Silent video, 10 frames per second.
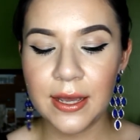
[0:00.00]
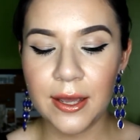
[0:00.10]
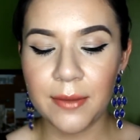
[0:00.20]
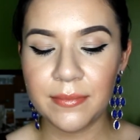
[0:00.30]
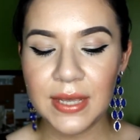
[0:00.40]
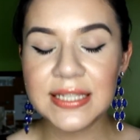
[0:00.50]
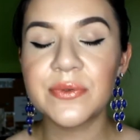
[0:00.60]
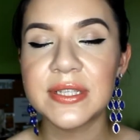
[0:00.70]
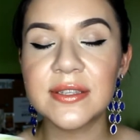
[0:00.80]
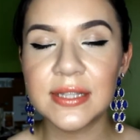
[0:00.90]
as the
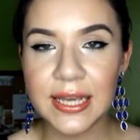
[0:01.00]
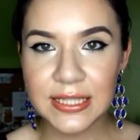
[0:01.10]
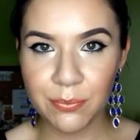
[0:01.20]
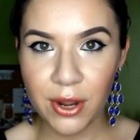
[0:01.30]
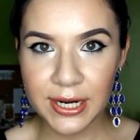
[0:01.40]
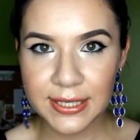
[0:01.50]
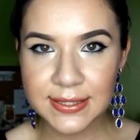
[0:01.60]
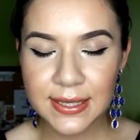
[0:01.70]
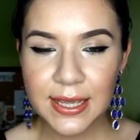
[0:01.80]
rest of the line's products.